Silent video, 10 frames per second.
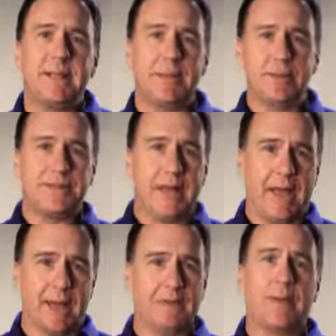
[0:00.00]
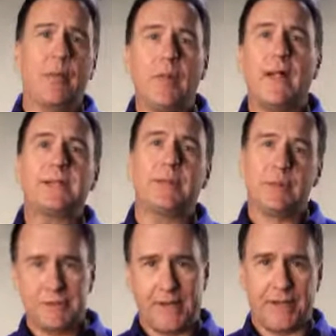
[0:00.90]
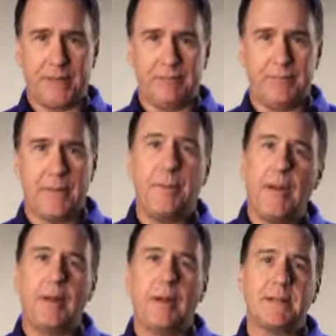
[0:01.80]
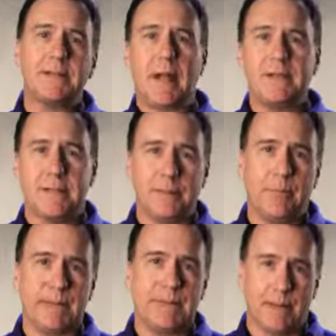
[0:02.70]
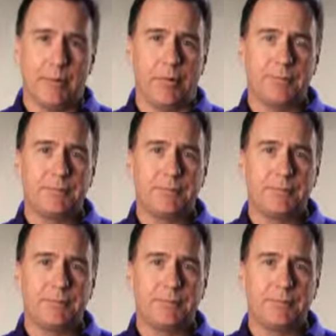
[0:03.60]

to understand is a complex undertaking that Paradox Content makes simple.